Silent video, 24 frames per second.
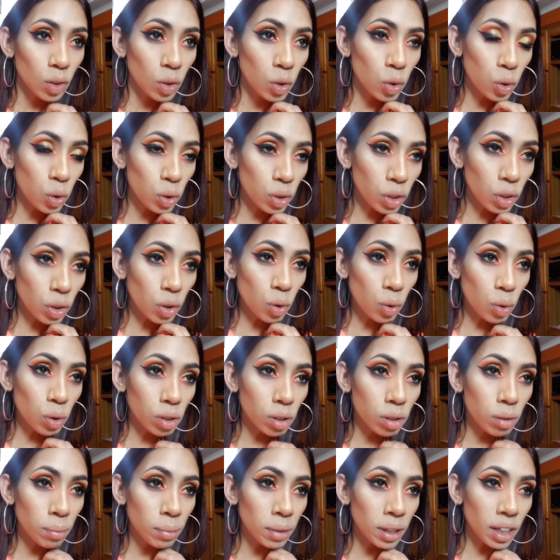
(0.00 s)
gonna
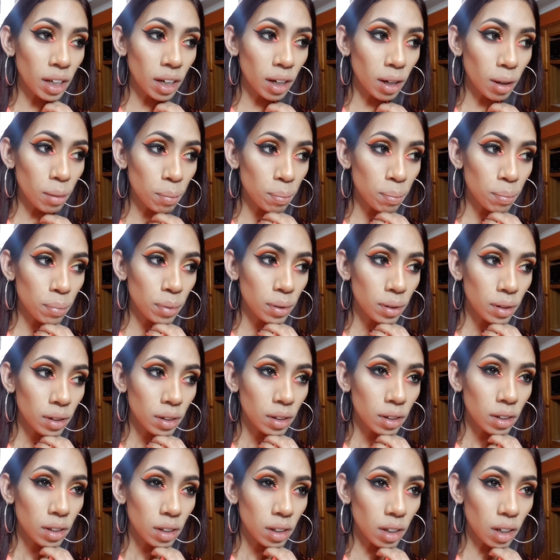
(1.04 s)
hold me up
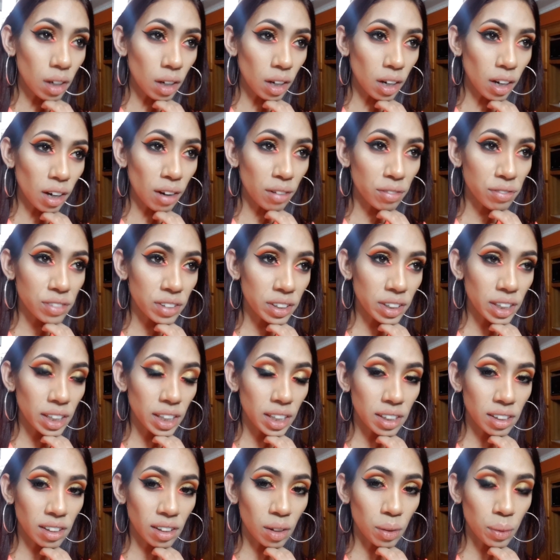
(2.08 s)
after
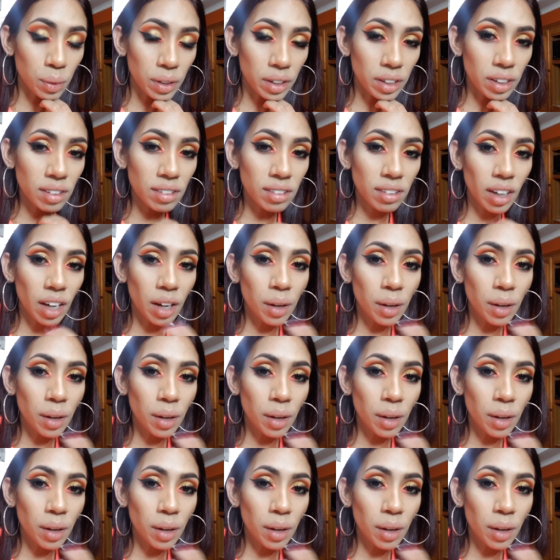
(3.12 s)
8 hours.